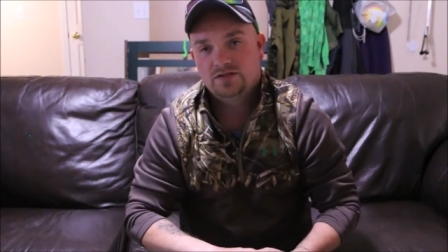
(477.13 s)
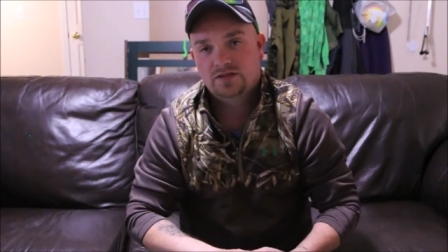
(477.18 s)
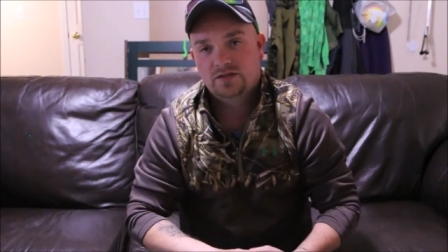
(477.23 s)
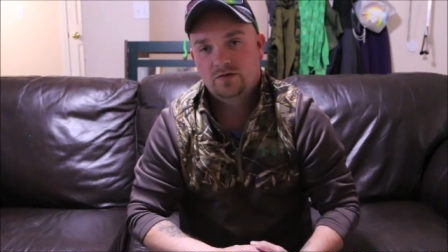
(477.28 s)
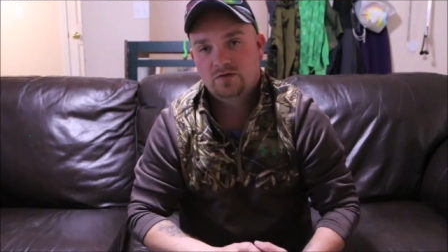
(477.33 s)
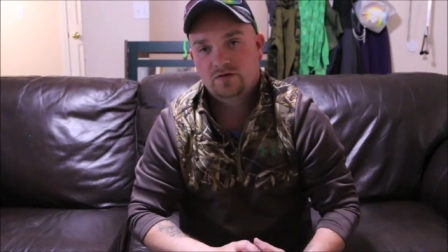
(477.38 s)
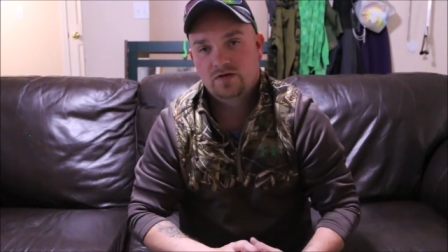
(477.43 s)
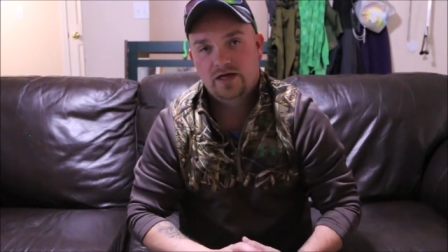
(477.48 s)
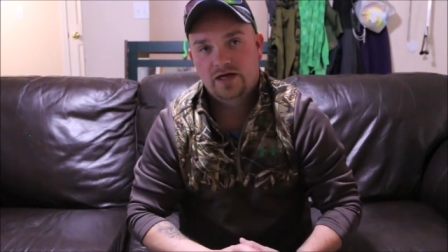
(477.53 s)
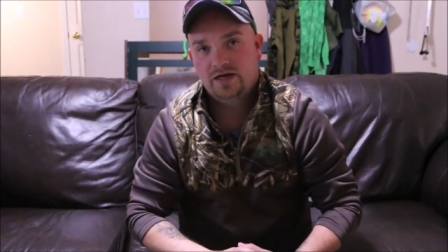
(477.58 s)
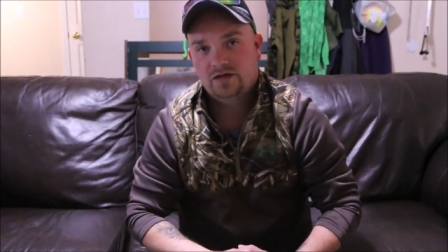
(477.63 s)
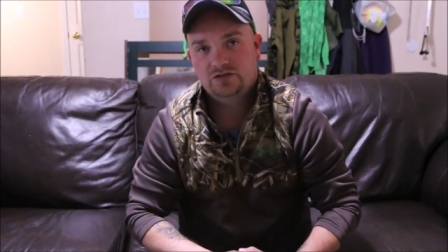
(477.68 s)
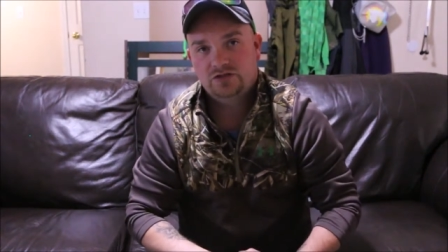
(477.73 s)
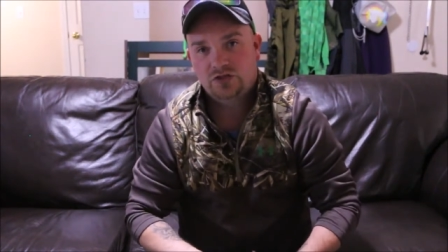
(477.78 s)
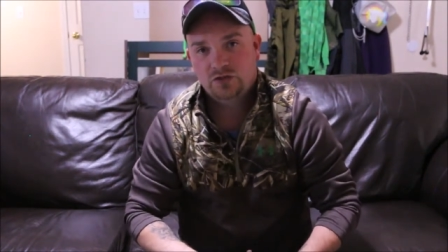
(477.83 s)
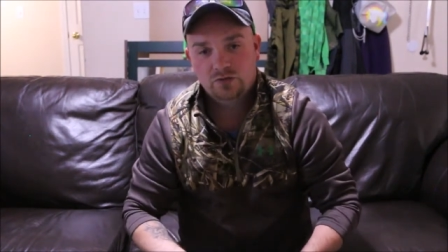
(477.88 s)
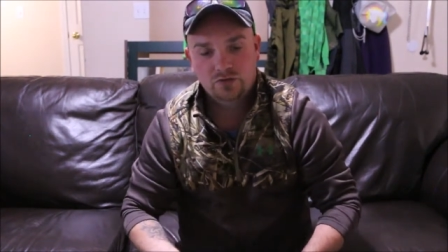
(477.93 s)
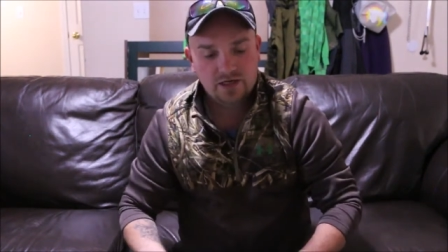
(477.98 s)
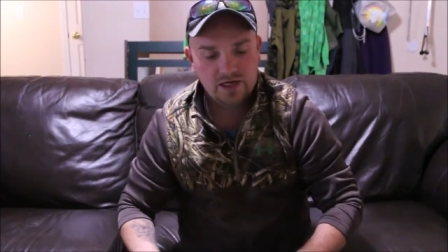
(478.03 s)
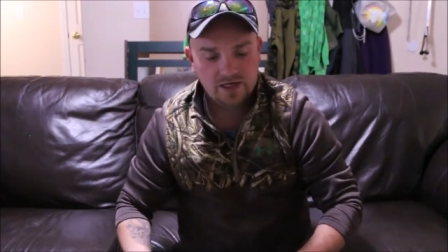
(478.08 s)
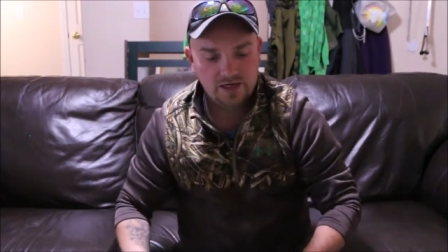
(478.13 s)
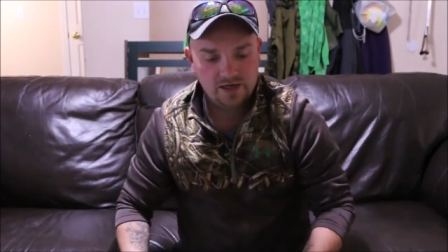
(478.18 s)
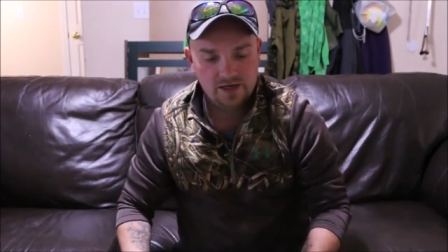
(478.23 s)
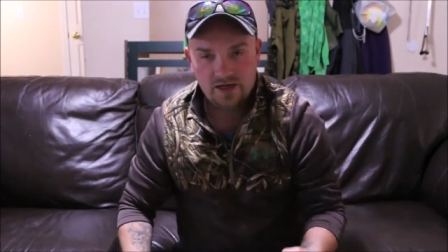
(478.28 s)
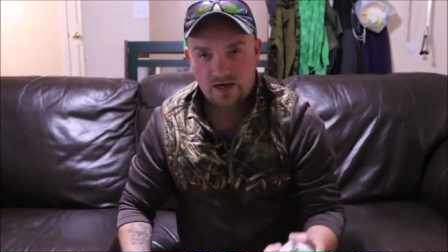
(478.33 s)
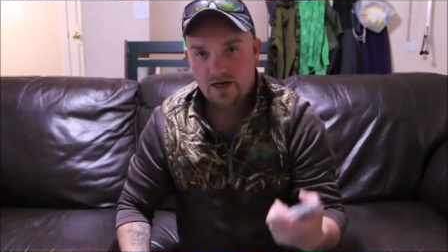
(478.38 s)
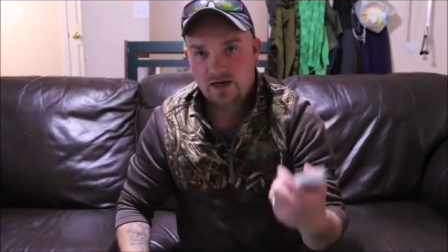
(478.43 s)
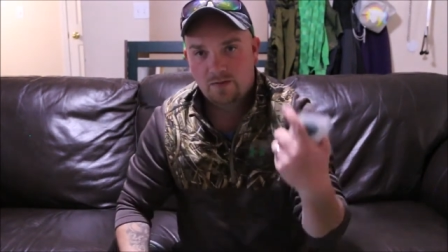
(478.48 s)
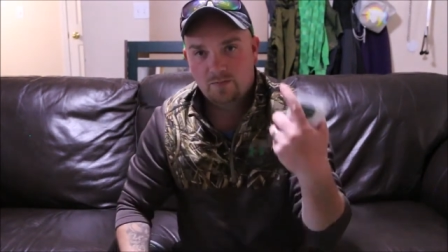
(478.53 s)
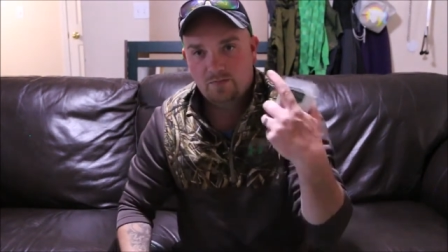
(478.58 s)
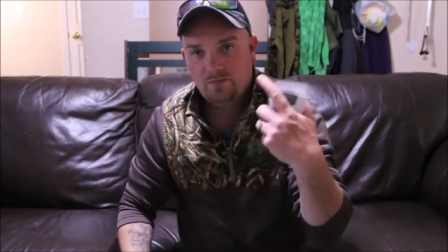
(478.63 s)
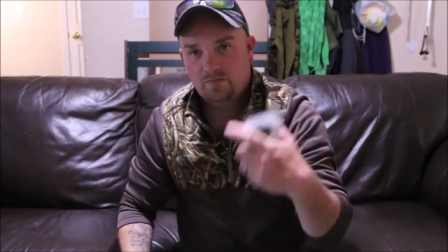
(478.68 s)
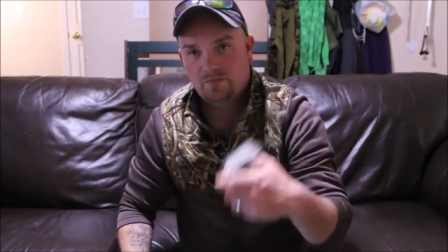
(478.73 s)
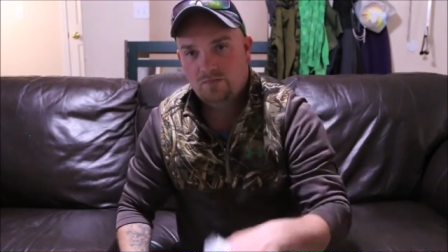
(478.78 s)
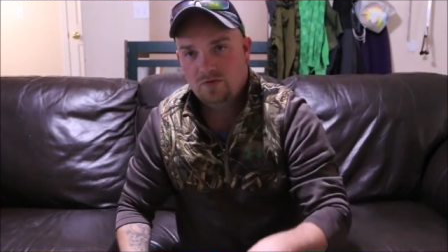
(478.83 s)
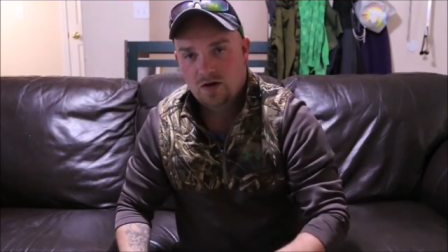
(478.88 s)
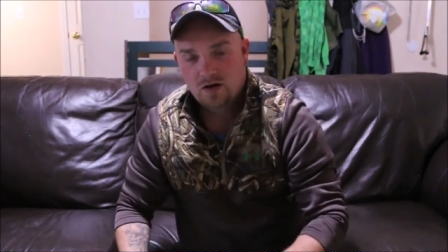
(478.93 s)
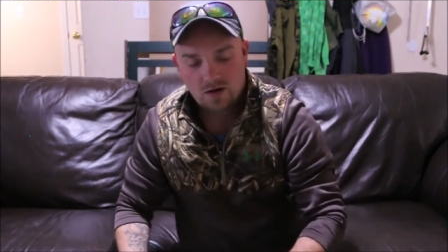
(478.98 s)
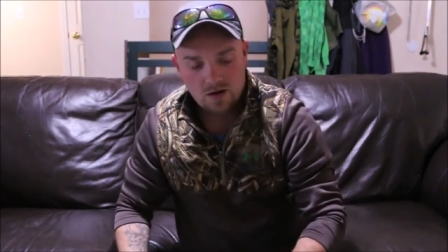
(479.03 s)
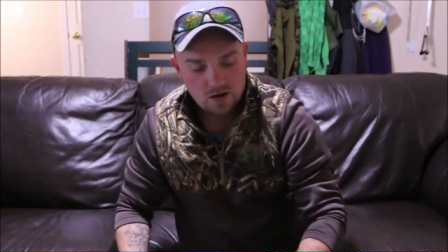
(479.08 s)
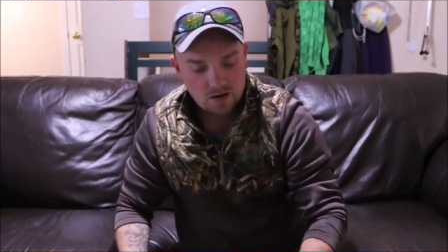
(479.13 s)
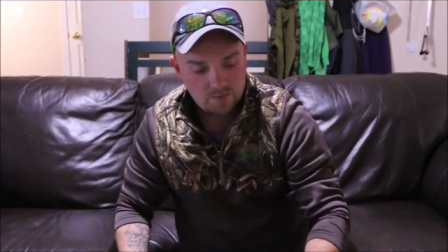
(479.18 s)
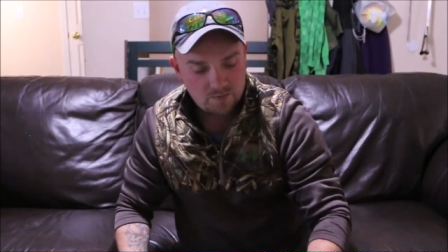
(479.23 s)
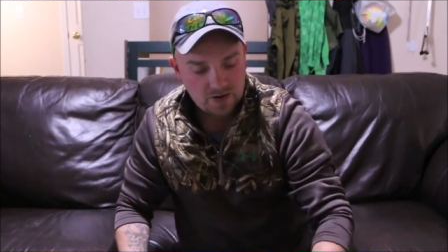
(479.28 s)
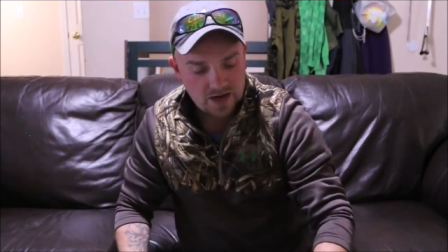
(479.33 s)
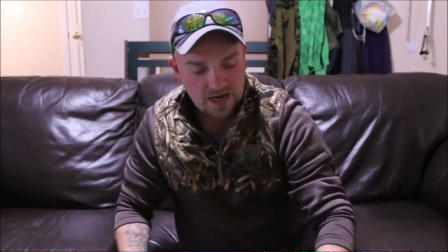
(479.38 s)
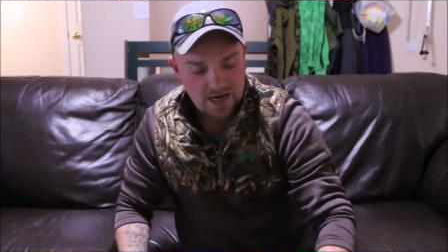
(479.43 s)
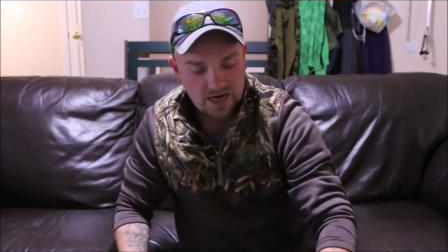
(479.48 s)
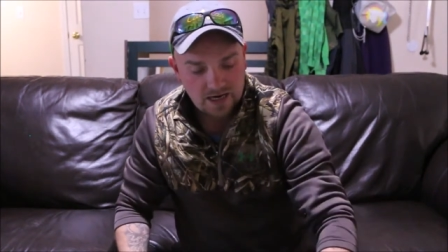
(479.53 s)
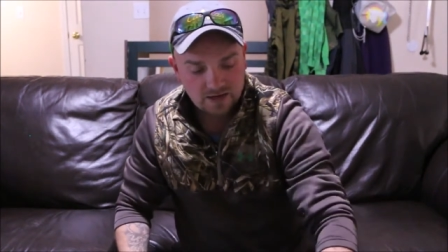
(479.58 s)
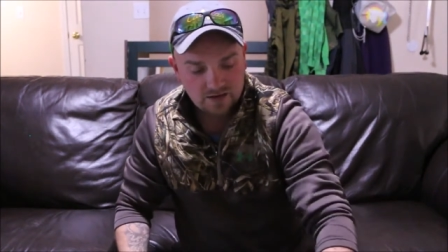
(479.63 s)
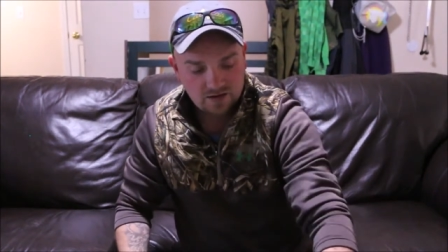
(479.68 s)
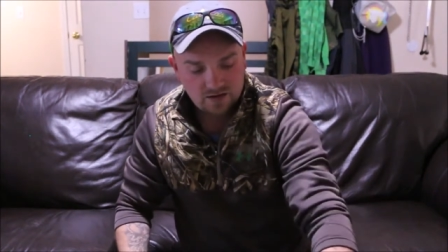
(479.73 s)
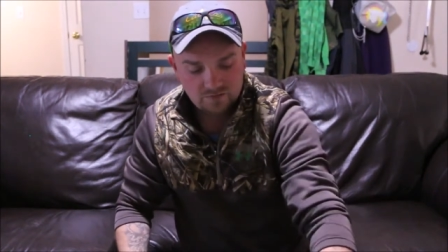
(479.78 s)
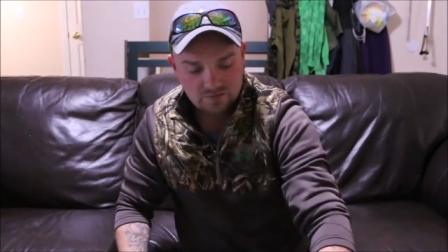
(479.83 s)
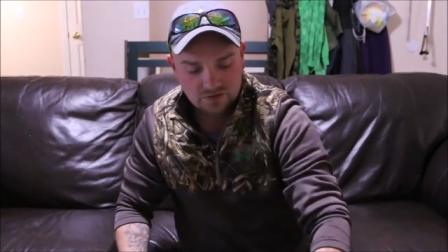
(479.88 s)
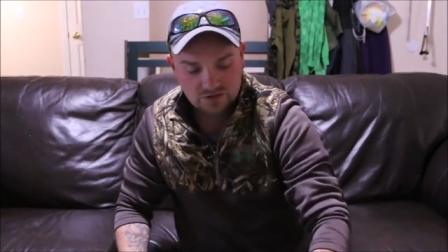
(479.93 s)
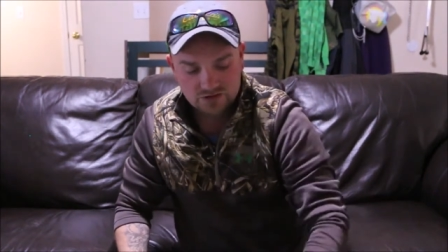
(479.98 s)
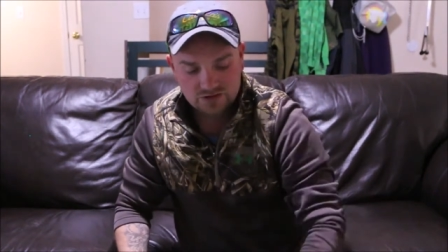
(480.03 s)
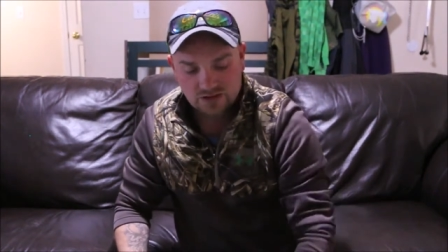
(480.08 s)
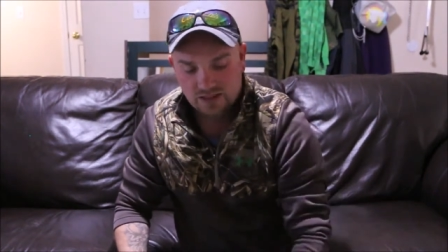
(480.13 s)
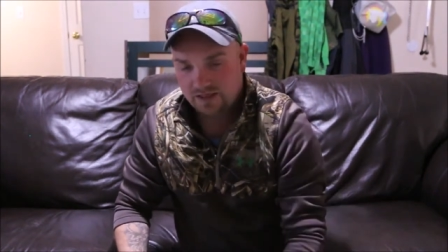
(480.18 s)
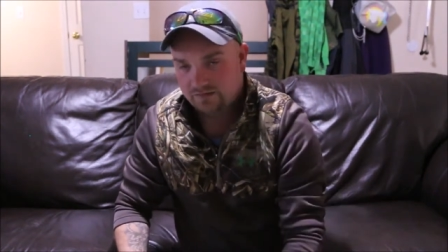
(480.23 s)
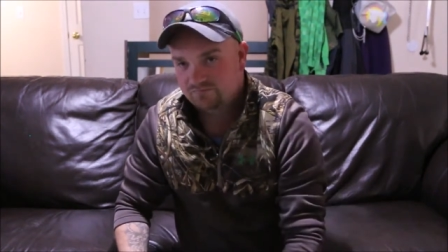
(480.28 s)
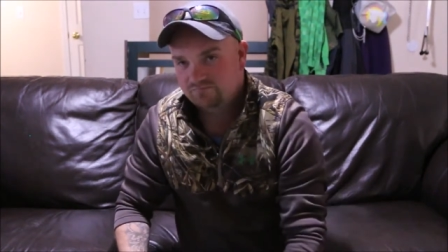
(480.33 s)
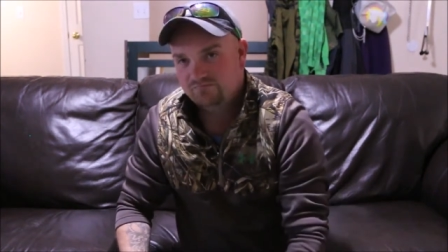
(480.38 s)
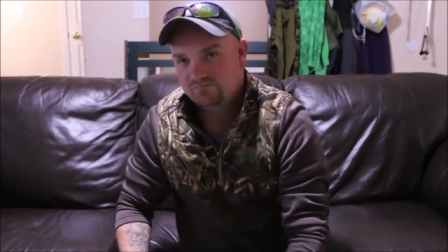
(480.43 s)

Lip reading: they were like $2.99 a pack, and I'm just like,